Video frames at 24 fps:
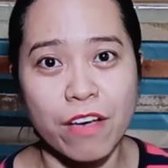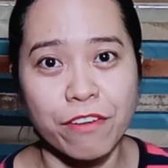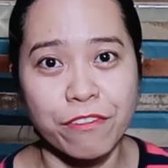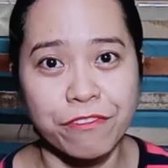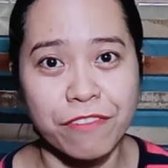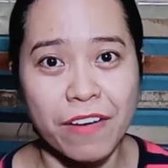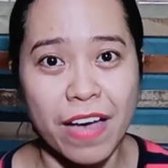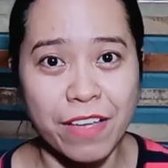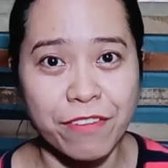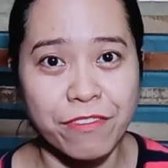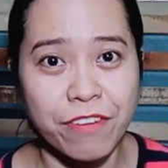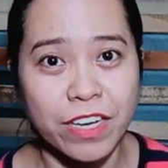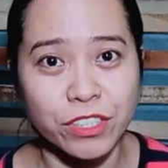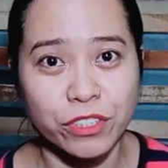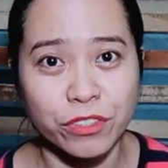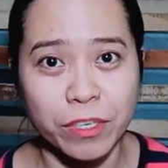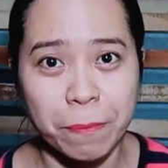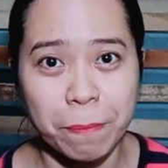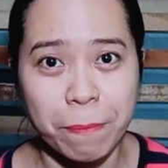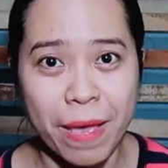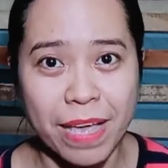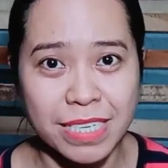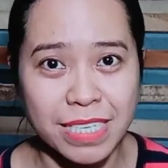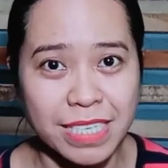of
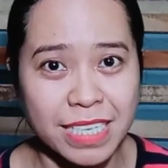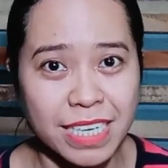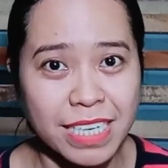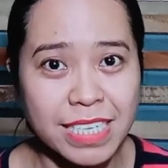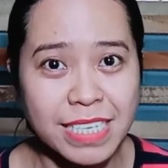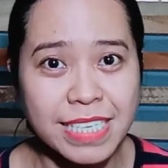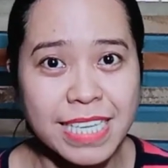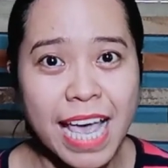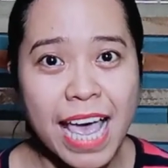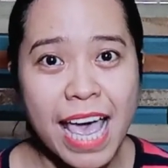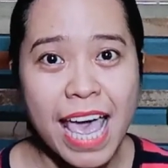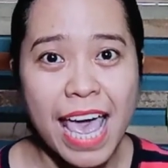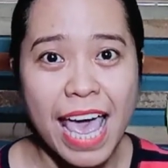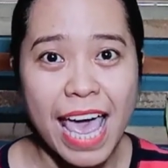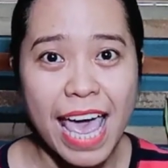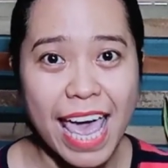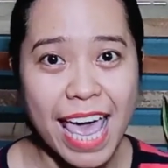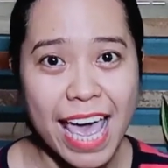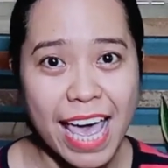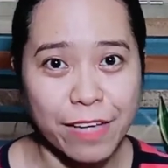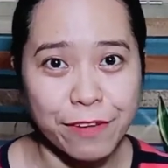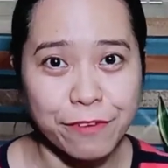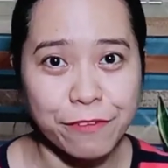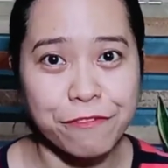500 pesos,
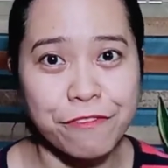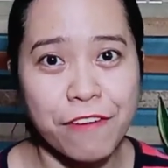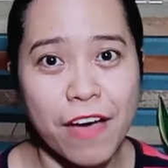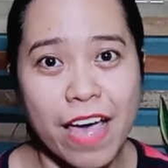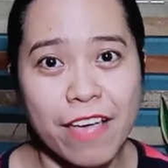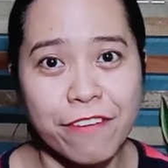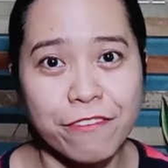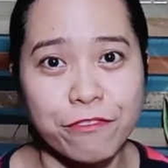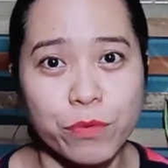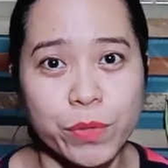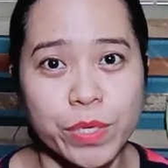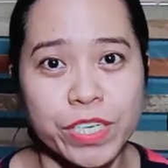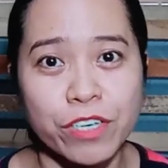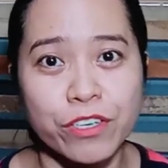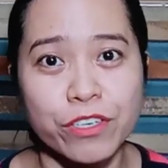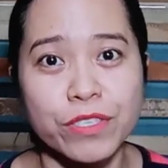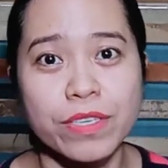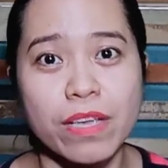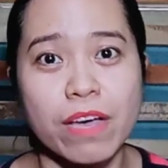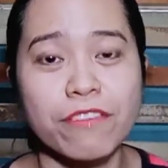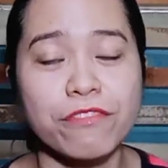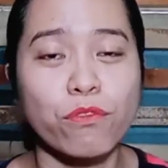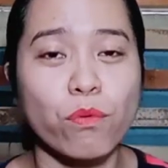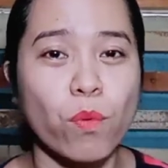and 5
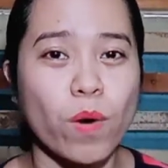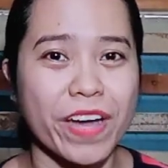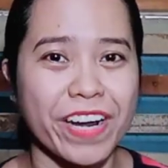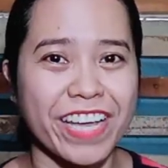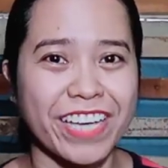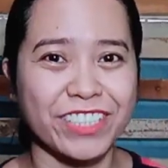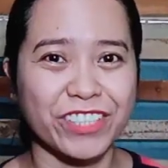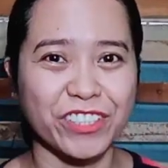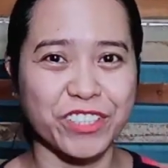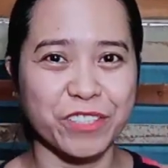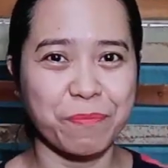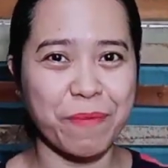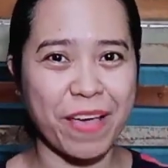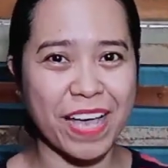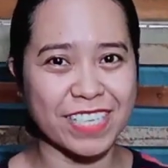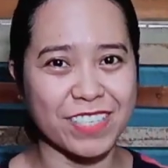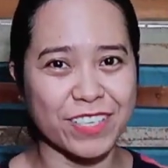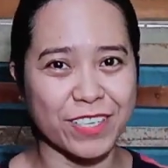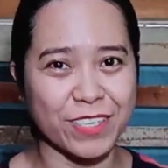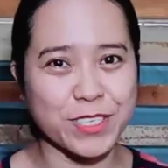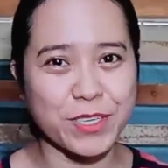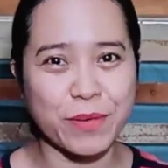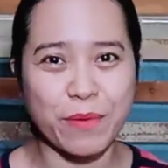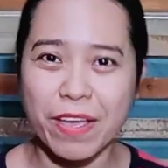winners of 100
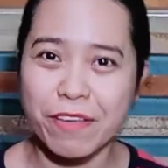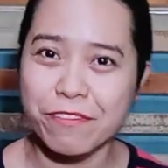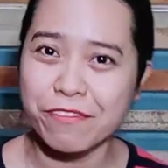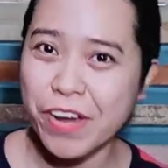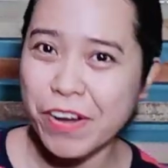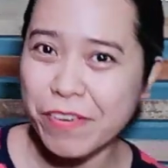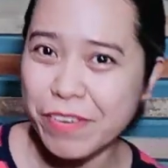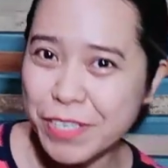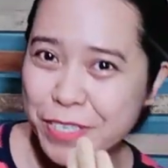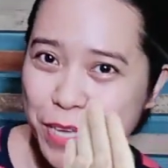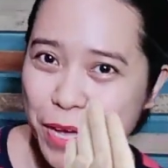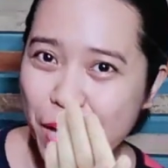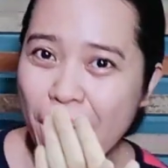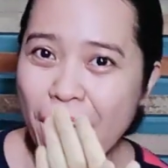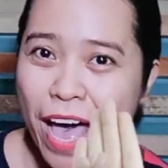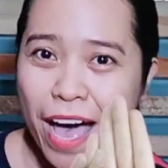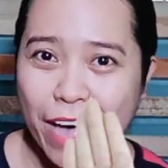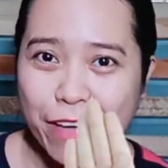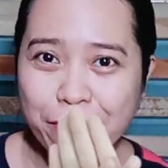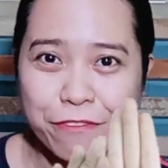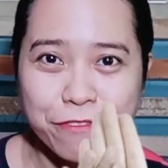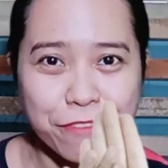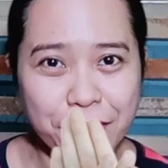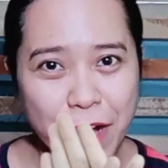pesos. So I'm
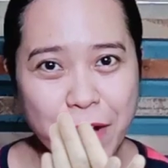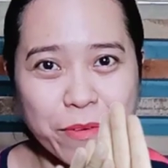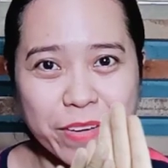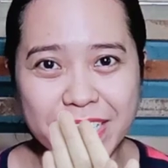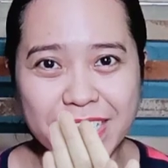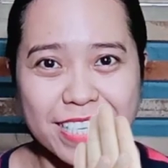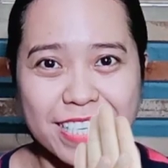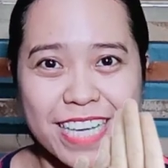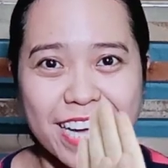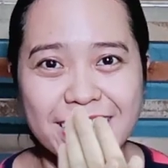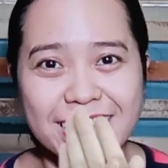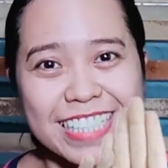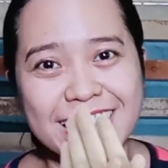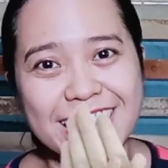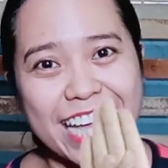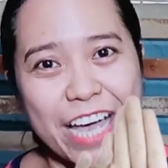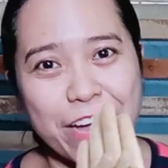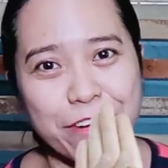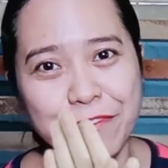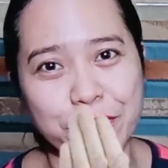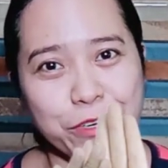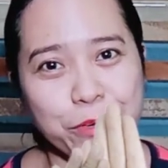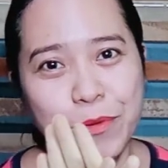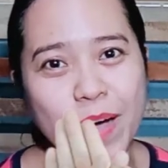very excited,
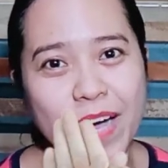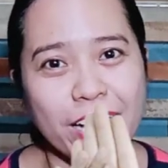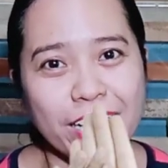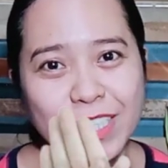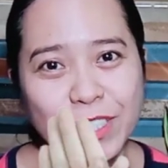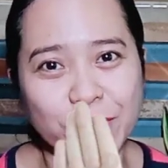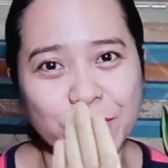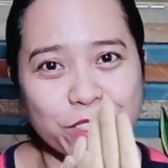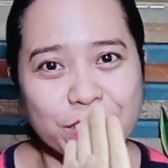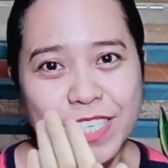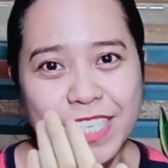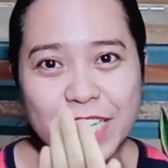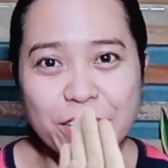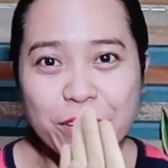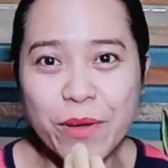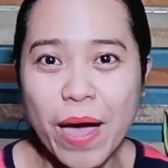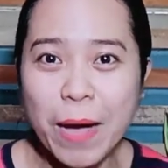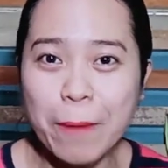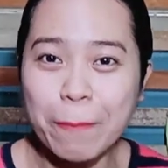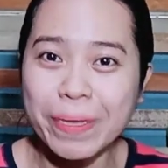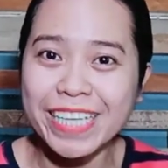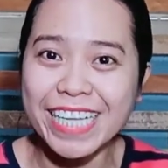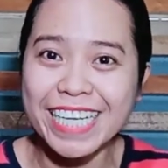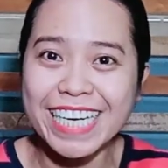everyone, kung sino
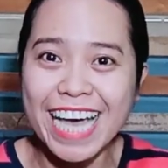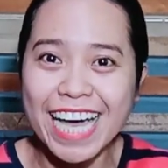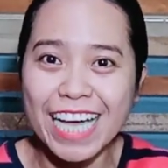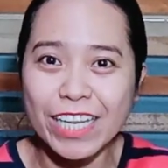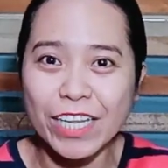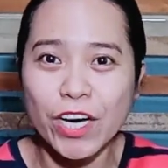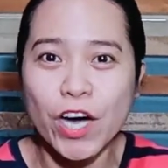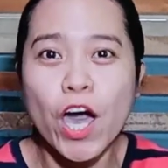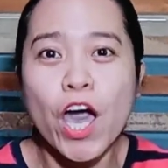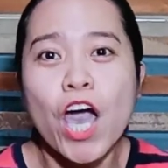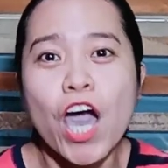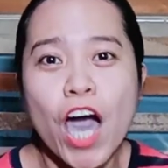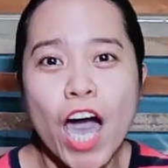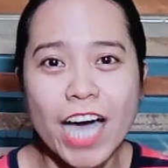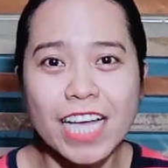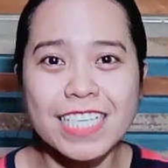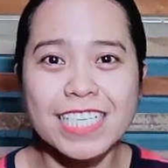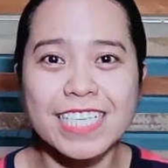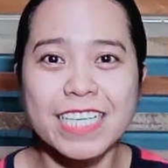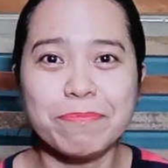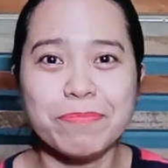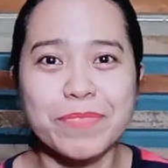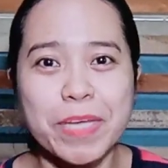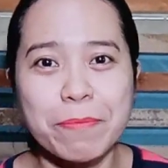ang mananalo
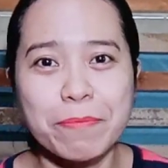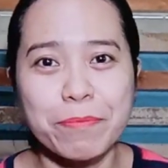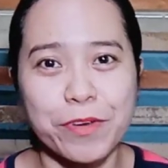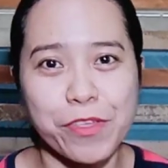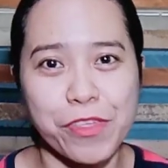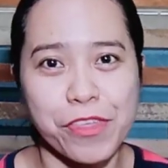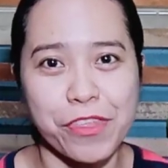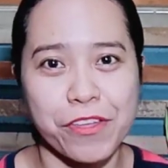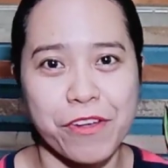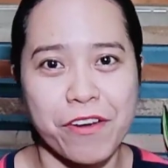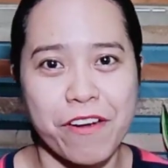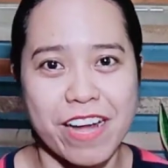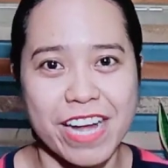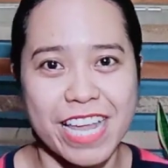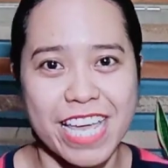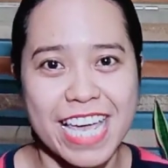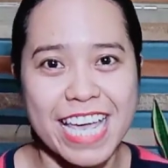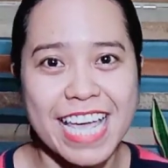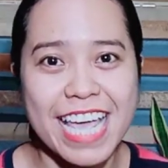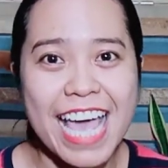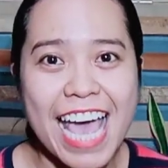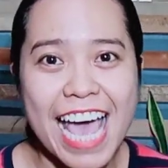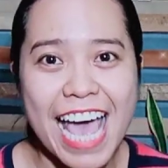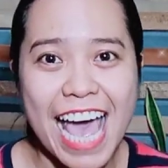on September
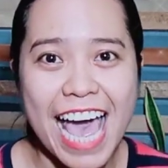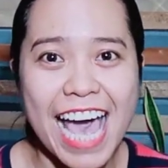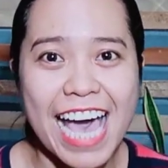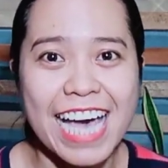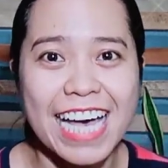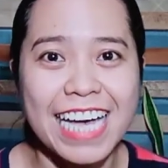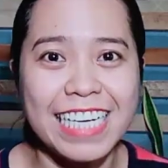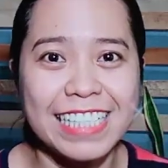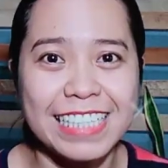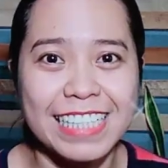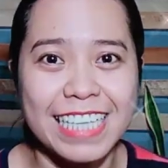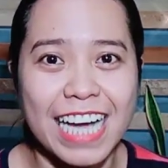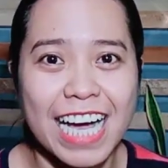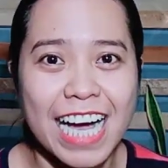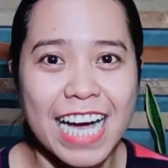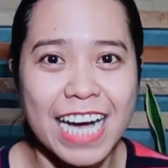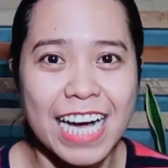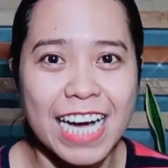30. And